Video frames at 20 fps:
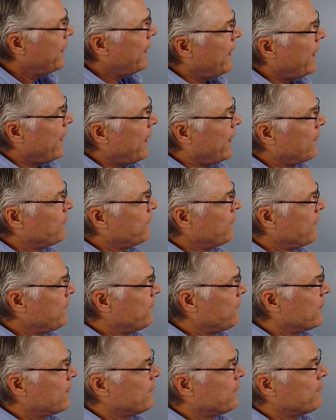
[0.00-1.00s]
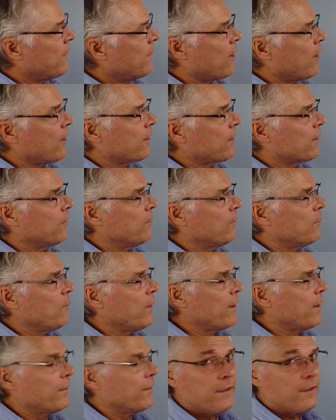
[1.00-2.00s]
and we want to mark
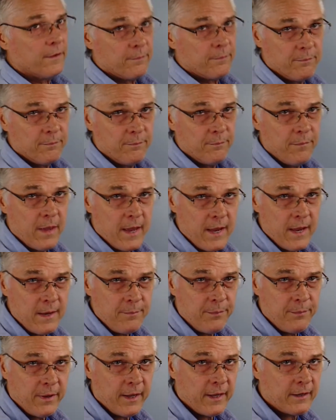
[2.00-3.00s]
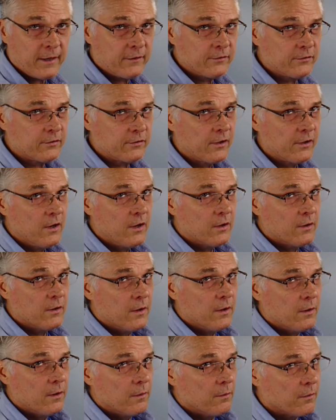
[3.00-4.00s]
where the apex
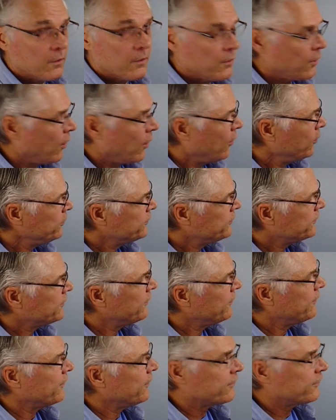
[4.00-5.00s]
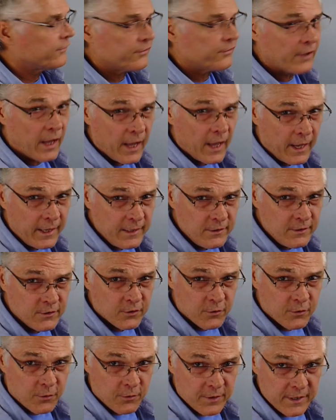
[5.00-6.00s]
goes to the side
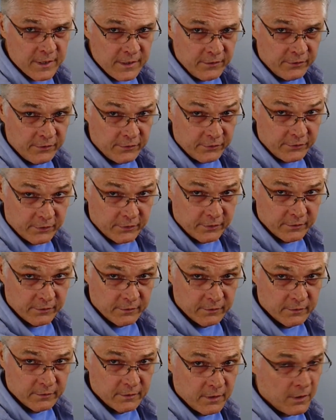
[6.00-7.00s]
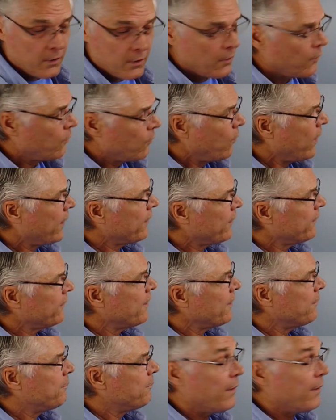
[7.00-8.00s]
crease, where the
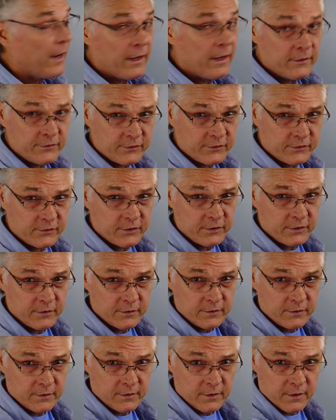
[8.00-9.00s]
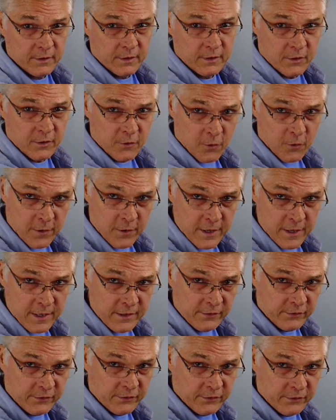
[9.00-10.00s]
bust
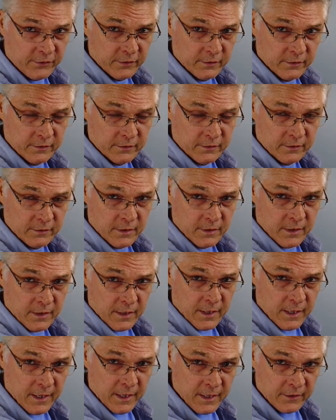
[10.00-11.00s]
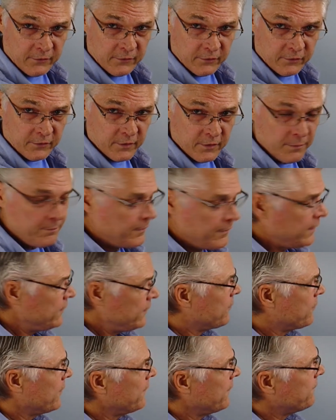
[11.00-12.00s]
crease hits the
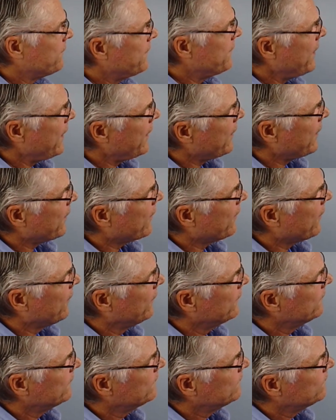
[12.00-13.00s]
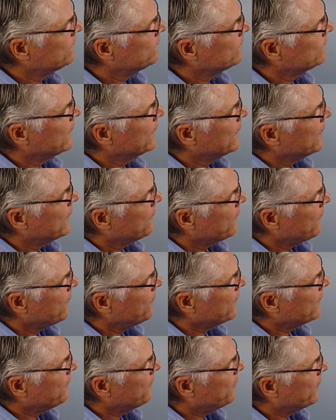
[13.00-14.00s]
midriff there. We
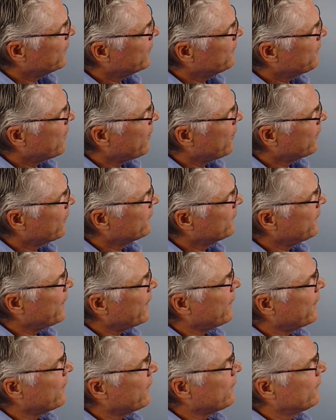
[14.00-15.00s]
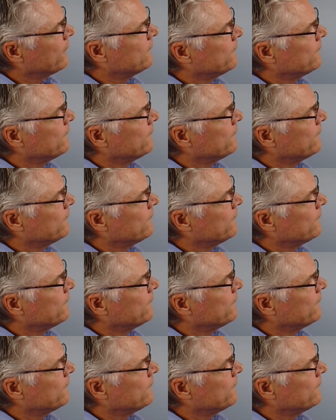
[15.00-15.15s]
want to put a mark there.